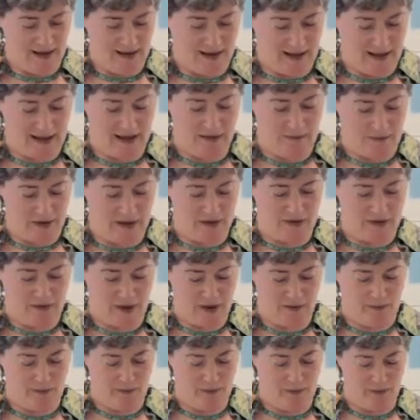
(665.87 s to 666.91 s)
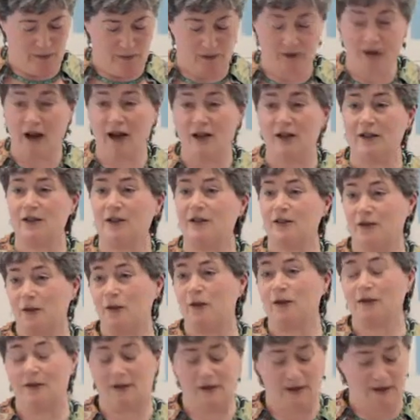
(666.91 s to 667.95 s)
getting mixed up with honest
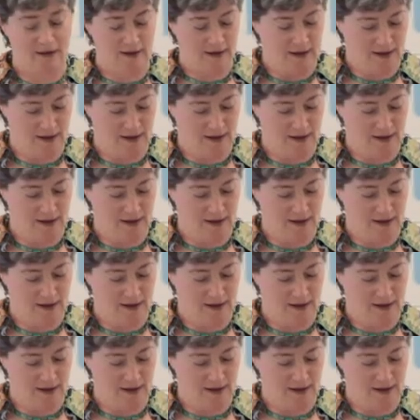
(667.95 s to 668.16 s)
salt,